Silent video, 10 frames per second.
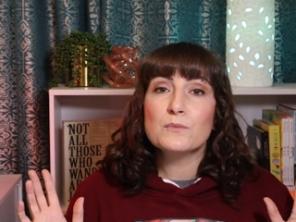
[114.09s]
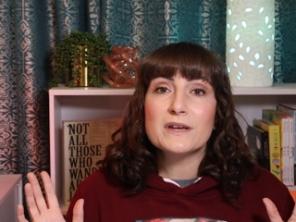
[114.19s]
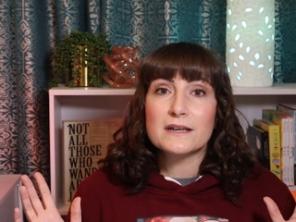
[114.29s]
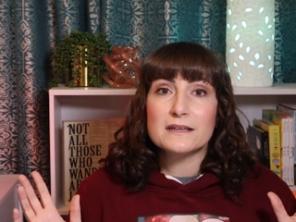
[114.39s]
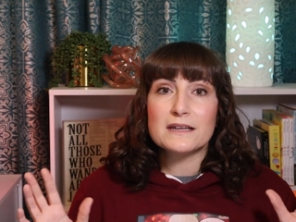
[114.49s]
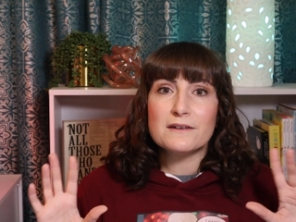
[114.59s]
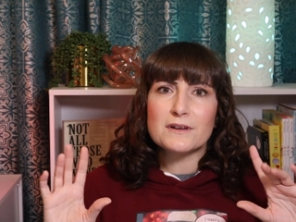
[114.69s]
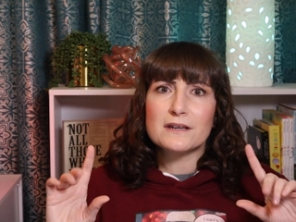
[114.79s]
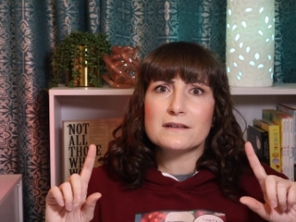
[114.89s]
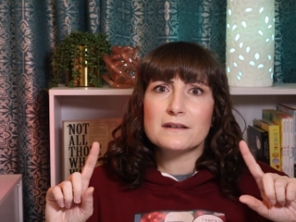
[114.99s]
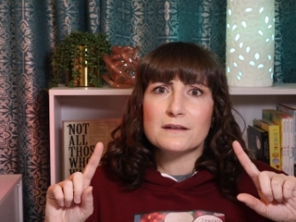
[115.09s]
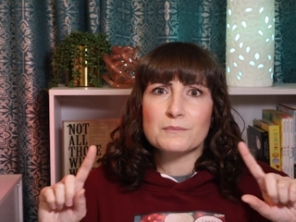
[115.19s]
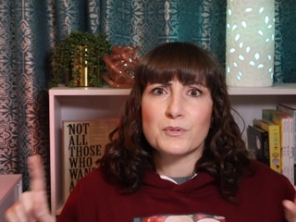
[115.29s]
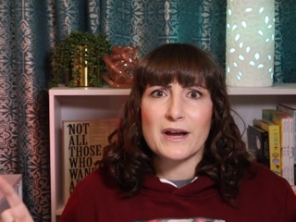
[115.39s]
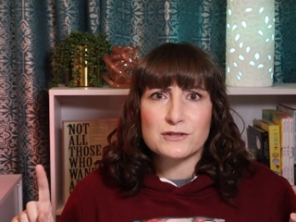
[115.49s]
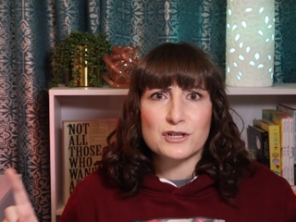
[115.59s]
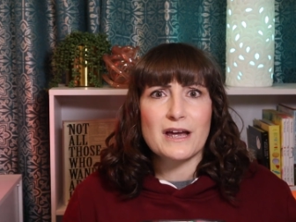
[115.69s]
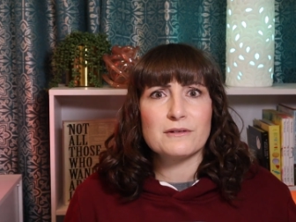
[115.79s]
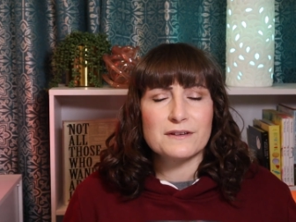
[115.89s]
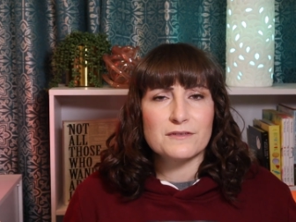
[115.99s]
We can even branch it
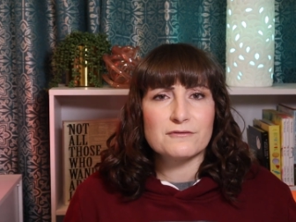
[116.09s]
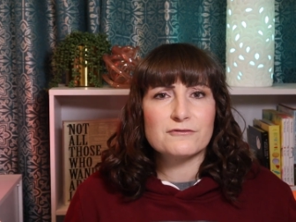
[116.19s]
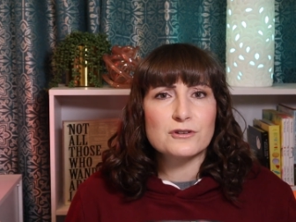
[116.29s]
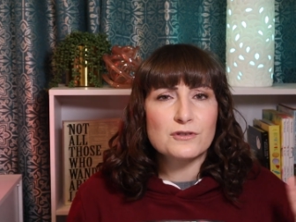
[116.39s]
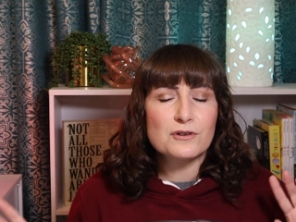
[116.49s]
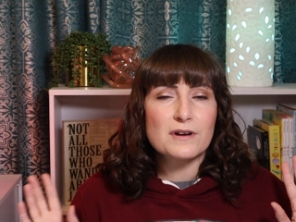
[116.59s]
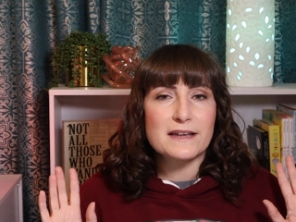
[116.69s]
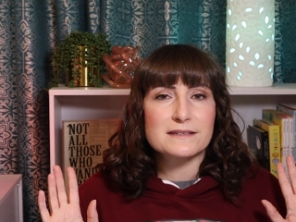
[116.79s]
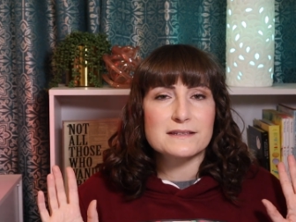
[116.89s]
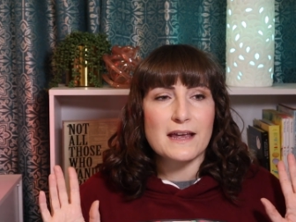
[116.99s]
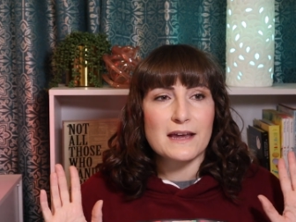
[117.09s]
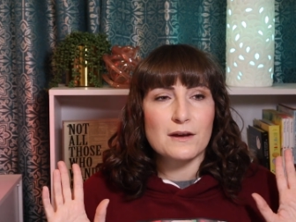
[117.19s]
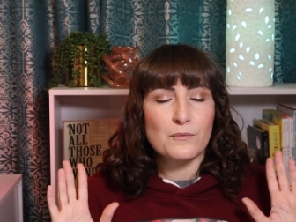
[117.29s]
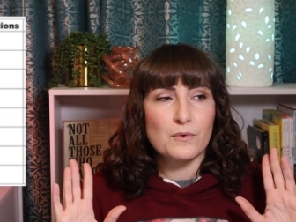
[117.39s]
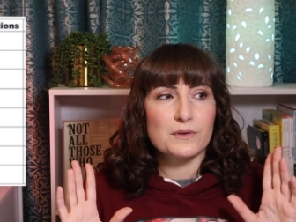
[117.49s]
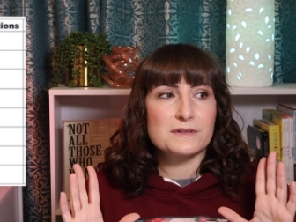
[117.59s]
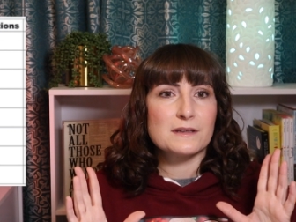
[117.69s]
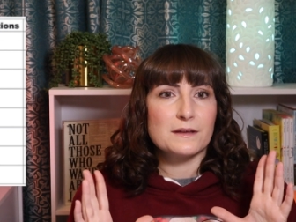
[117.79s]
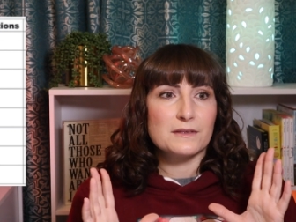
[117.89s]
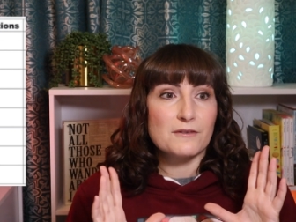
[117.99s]
out even further and say, well,
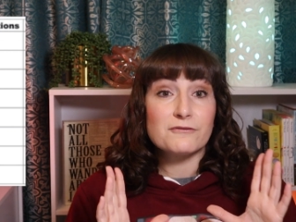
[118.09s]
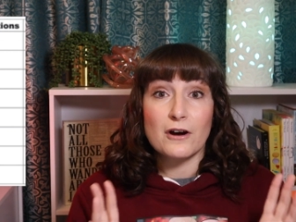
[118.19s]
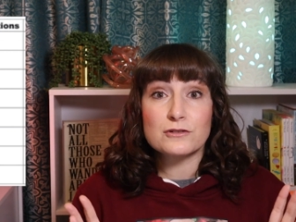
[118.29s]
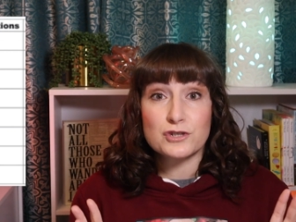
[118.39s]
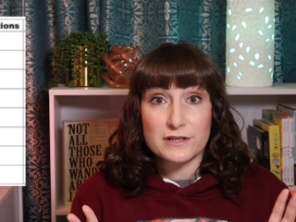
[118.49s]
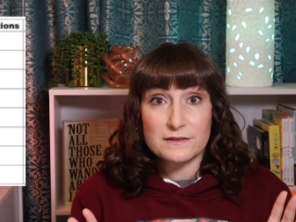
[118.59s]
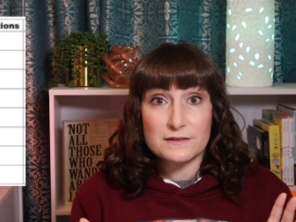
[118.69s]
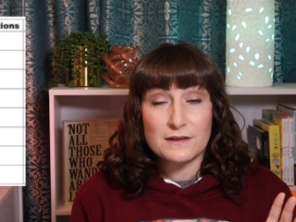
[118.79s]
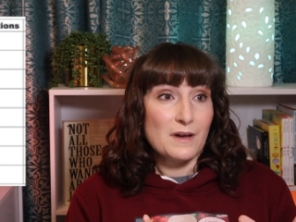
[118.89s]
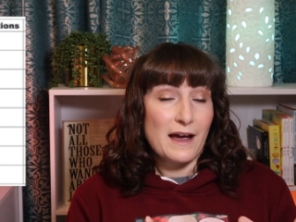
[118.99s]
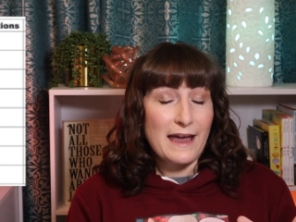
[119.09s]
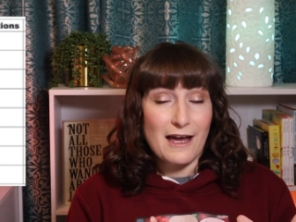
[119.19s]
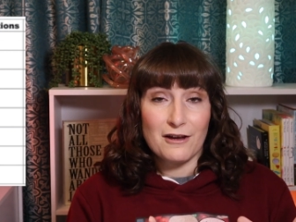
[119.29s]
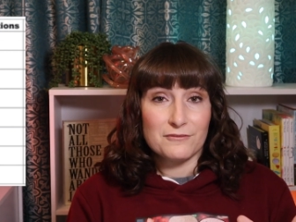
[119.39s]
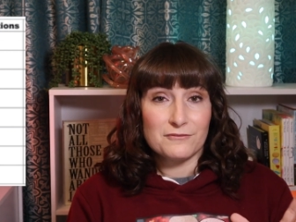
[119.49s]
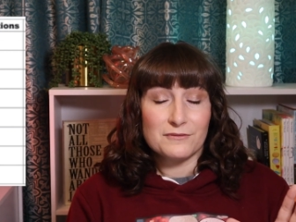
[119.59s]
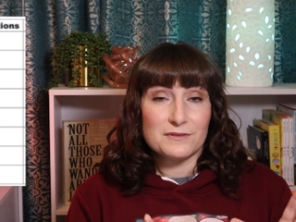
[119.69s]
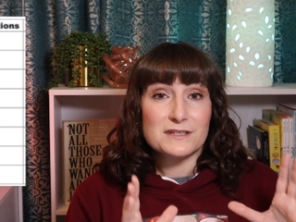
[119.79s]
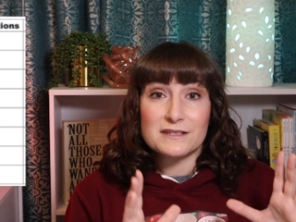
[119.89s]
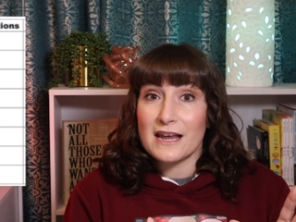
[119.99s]
the functions. I have
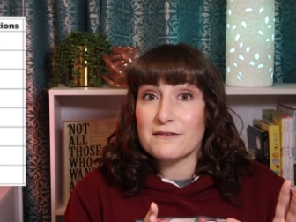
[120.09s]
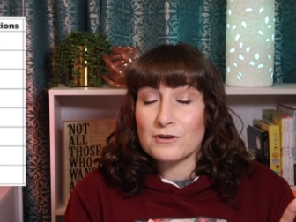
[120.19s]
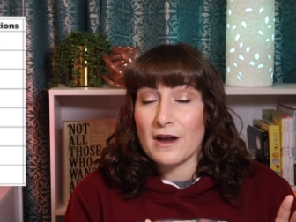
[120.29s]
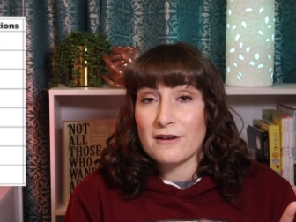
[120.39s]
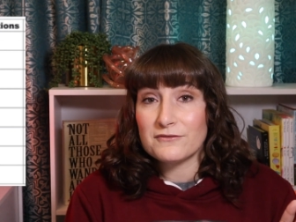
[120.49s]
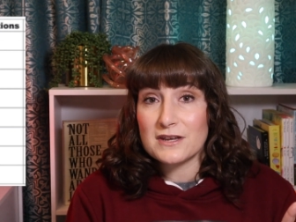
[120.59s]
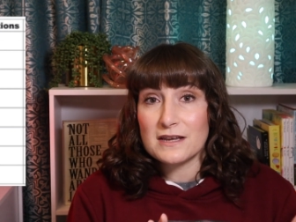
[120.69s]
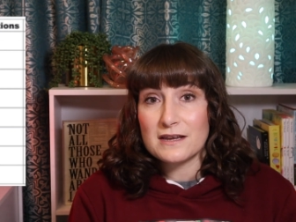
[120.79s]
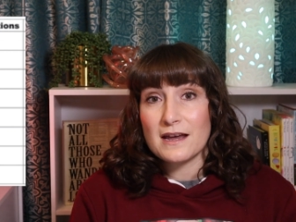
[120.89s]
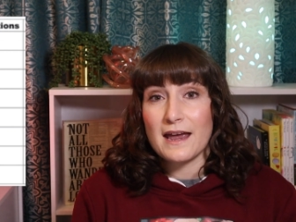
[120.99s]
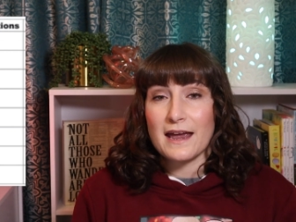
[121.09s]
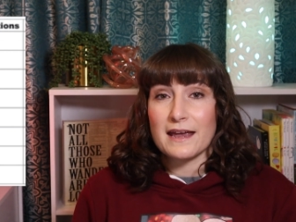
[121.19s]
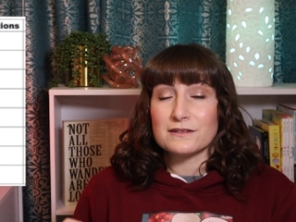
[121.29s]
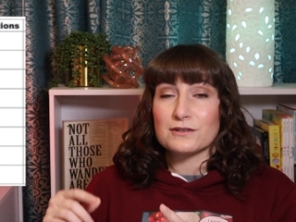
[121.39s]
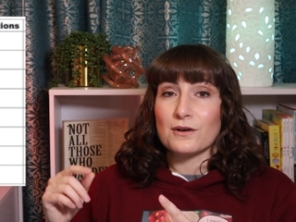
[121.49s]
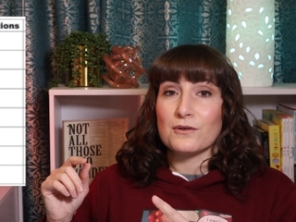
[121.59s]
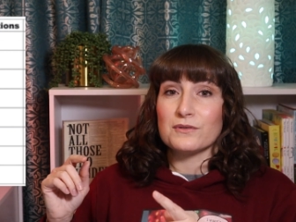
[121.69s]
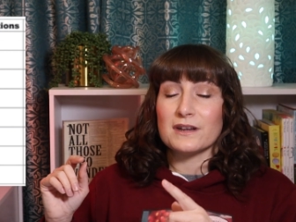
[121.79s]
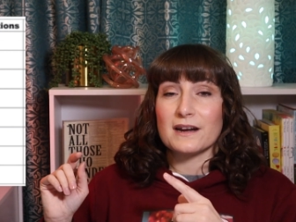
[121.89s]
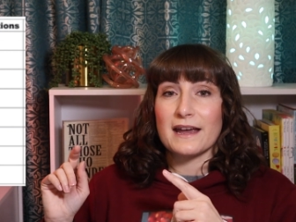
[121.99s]
savior FE, and so
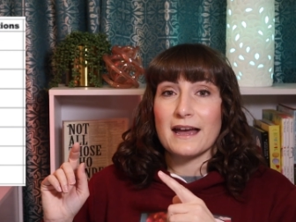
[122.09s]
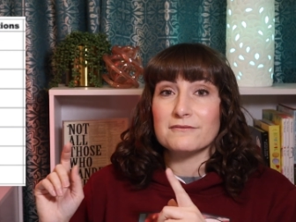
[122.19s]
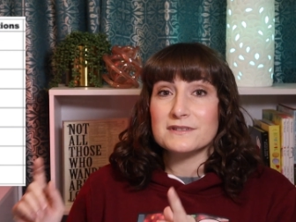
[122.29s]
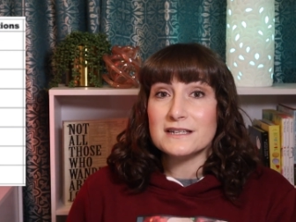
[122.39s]
then I have